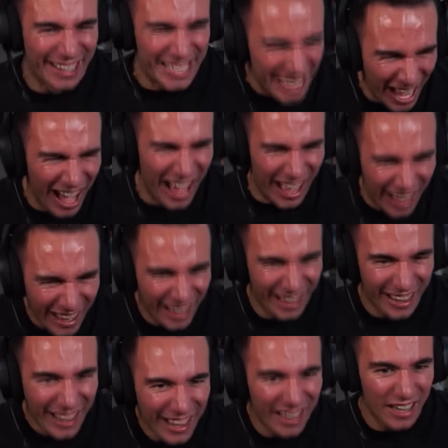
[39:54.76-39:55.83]
Yeah!
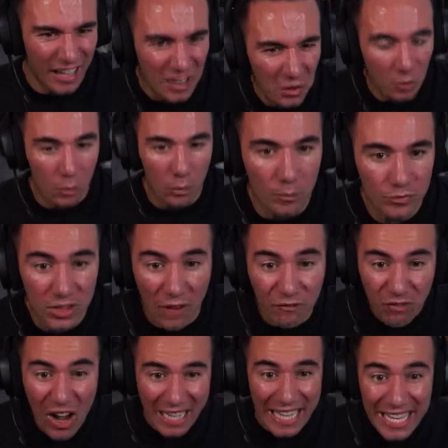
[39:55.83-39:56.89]
The
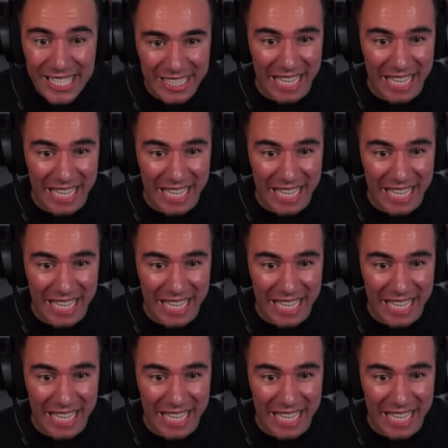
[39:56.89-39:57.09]
fuck is